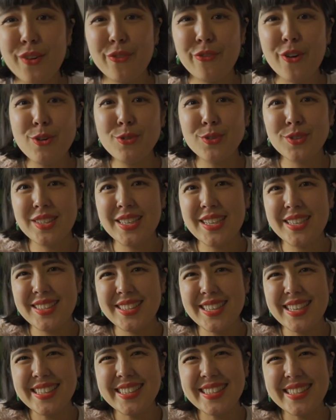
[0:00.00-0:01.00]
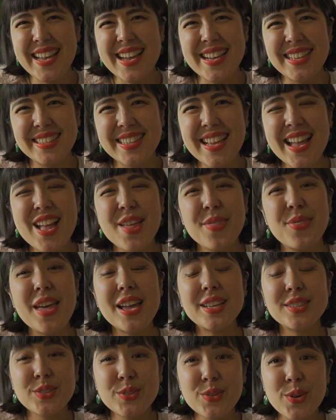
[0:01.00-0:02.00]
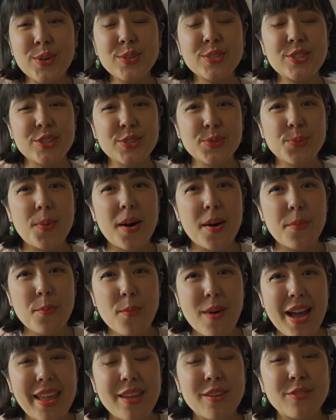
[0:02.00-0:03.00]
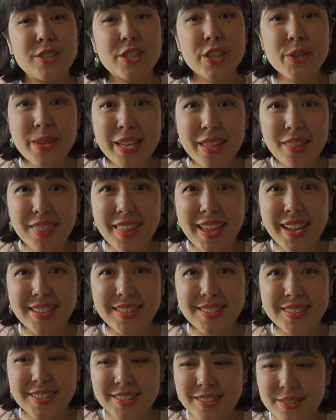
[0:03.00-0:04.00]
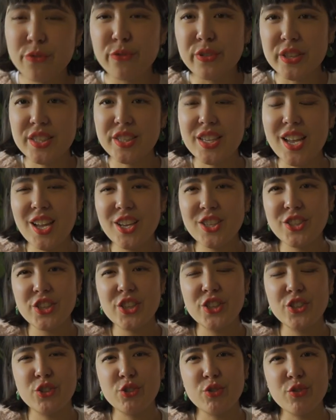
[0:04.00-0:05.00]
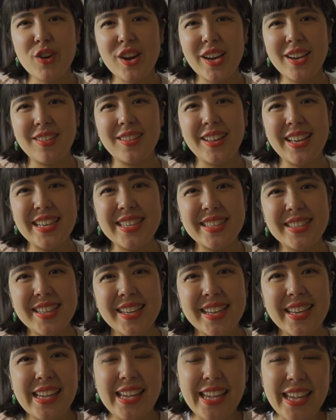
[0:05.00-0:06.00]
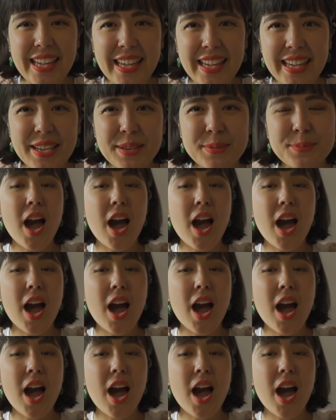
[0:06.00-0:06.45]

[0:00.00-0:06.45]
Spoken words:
Folks Knits It says, there's not just one way of doing things. Research and trial is key.